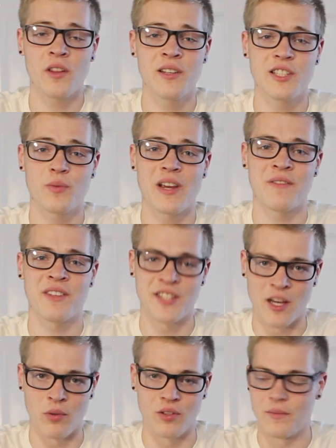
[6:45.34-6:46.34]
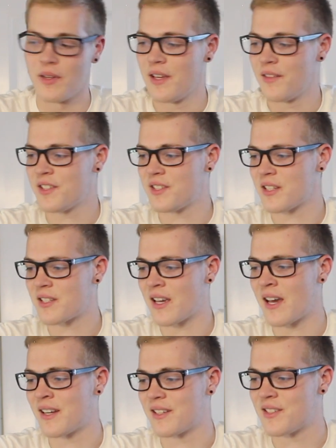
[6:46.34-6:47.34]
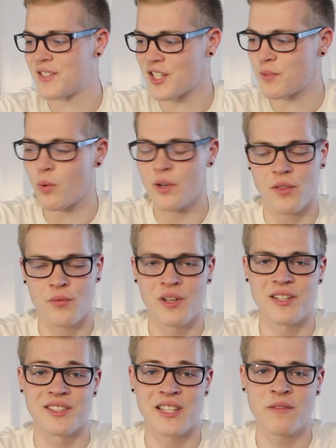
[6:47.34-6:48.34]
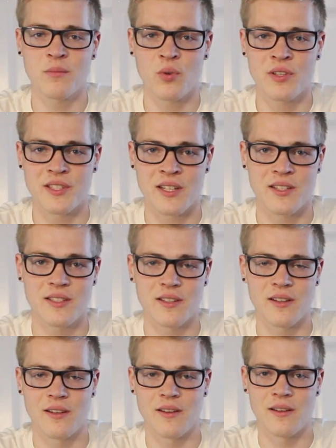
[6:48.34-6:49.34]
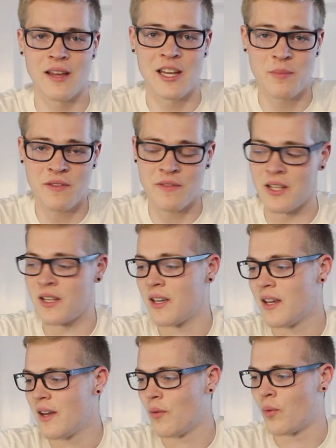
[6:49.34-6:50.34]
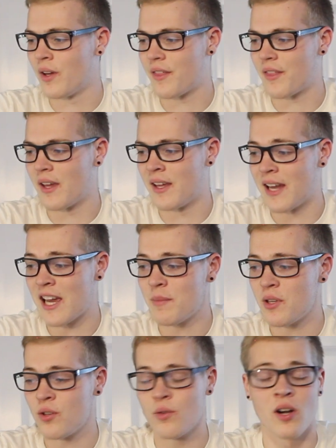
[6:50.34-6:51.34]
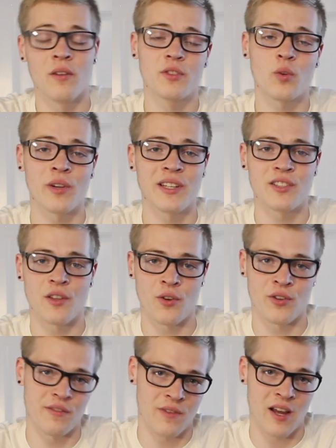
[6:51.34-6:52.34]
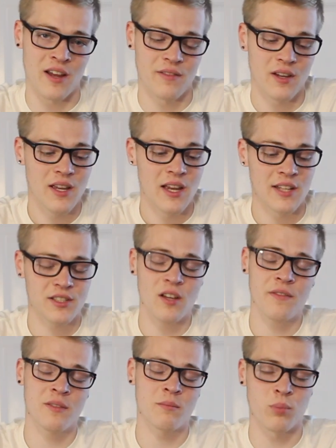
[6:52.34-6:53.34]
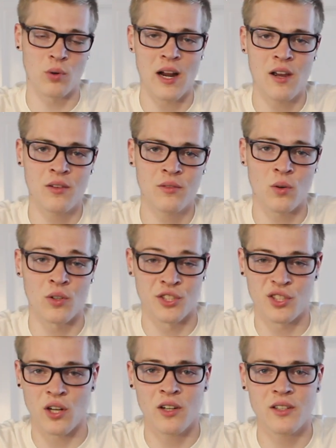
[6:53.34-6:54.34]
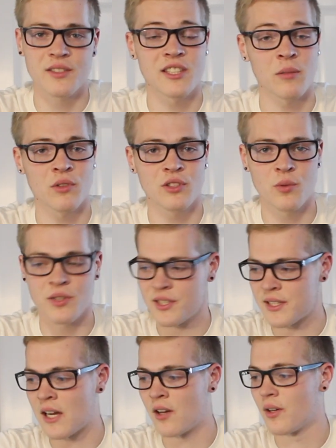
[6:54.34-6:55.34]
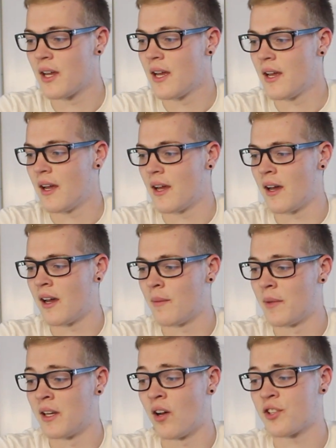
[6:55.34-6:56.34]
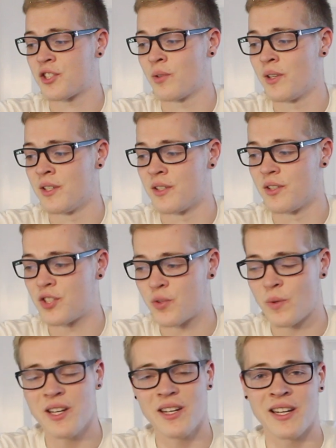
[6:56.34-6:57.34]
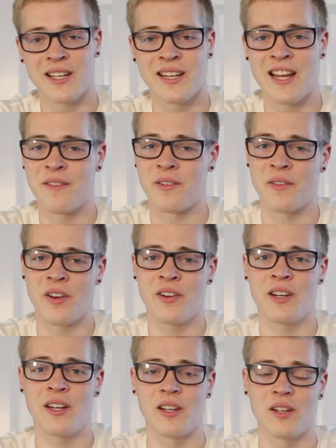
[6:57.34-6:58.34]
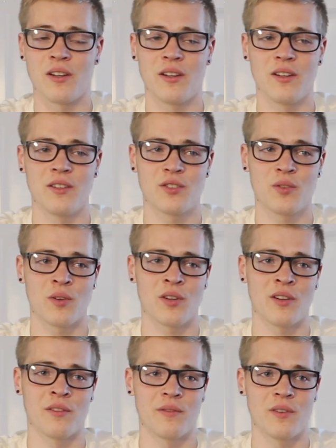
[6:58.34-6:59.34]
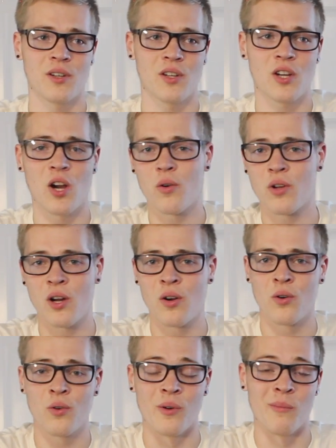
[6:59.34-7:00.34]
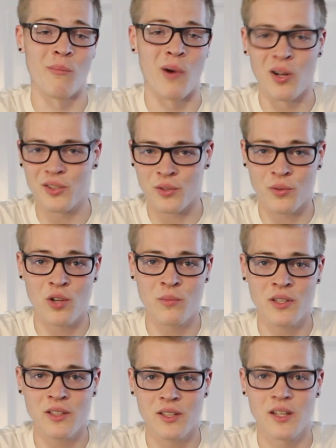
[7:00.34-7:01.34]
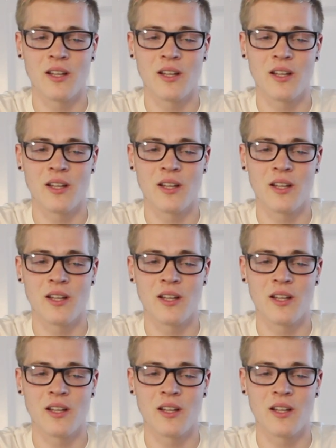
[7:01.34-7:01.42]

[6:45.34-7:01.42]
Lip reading: on the list we have the Dubbel. This sits at a 6.3 to 7.6 ABV with an IBU of 20 to 35. It's often brown or dark, similar to a stout, and also is sweet and can have a very sort of cocoa malt aroma,